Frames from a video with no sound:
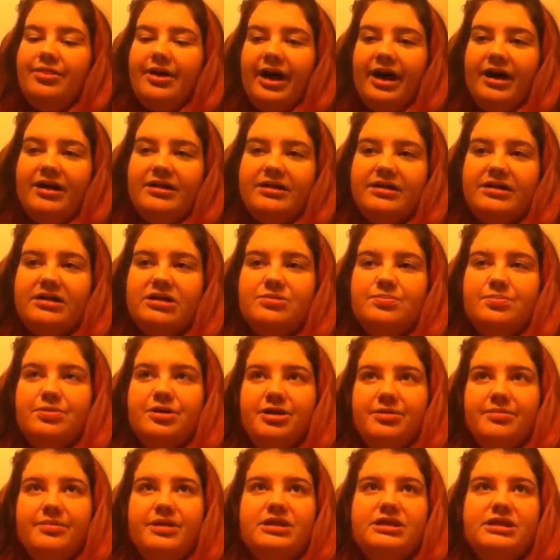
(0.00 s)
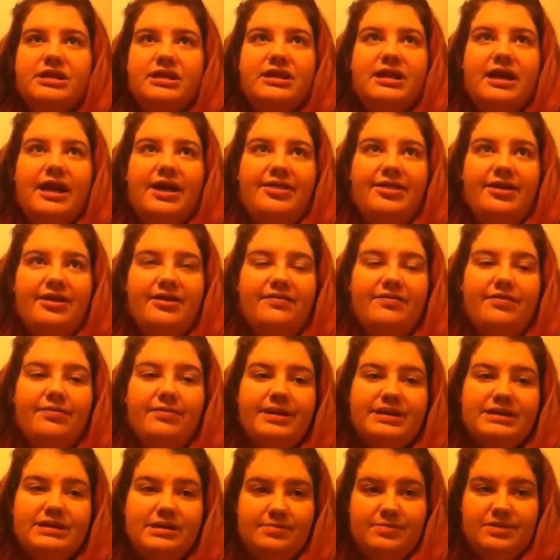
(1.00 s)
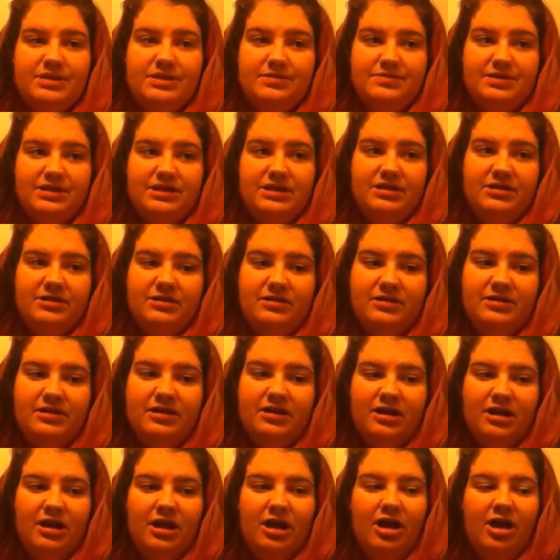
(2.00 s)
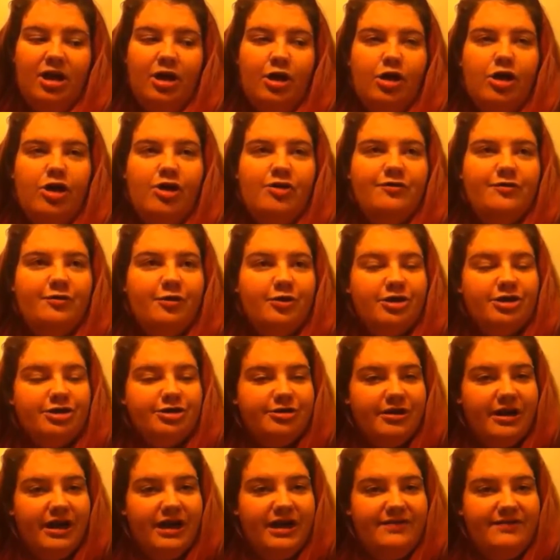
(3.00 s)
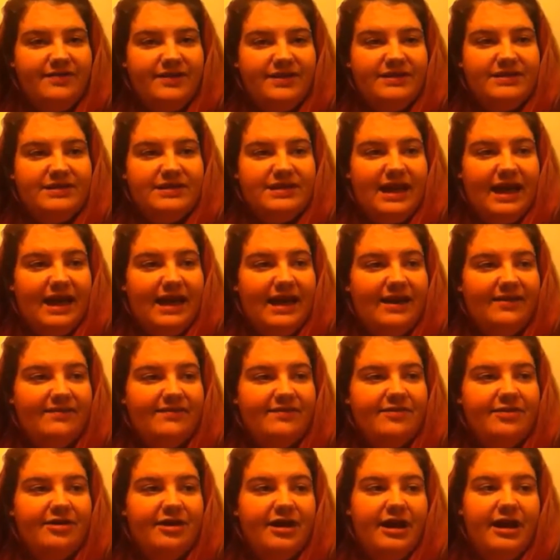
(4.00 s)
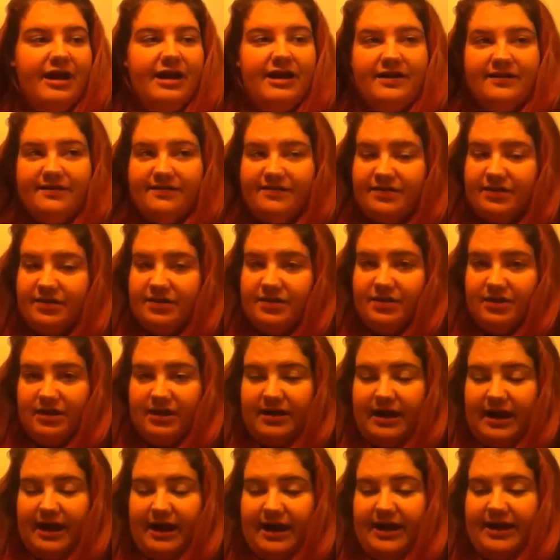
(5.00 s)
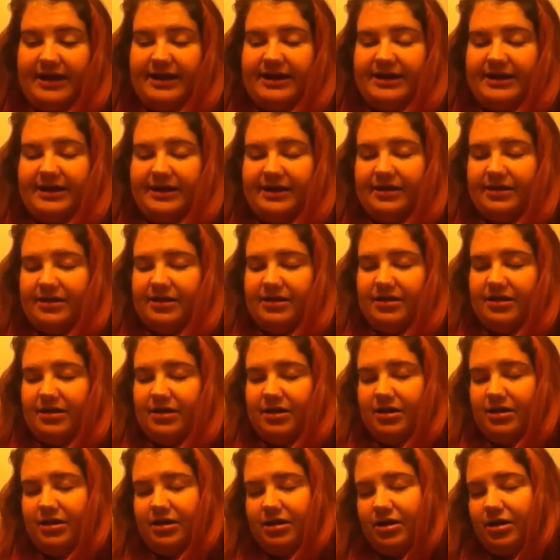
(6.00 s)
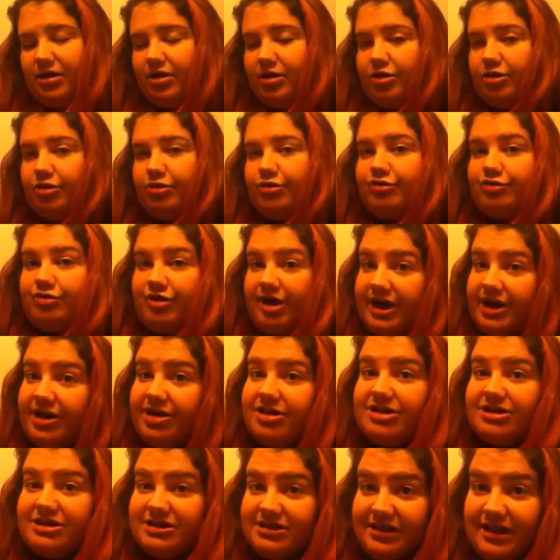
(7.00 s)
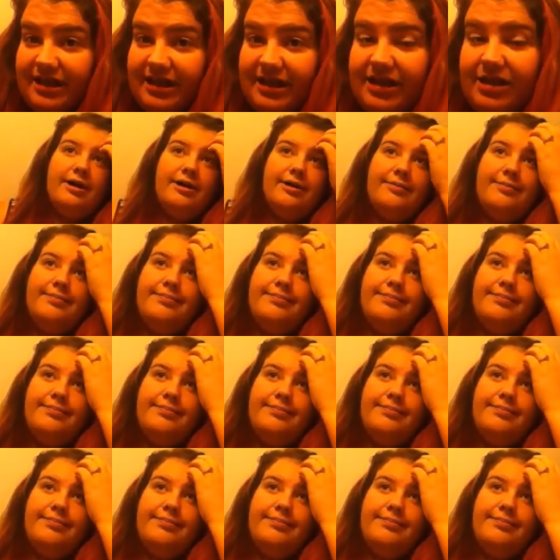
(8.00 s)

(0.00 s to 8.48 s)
That is pretty much it, I think, for my symptoms. For cravings, I have craved a rare steak.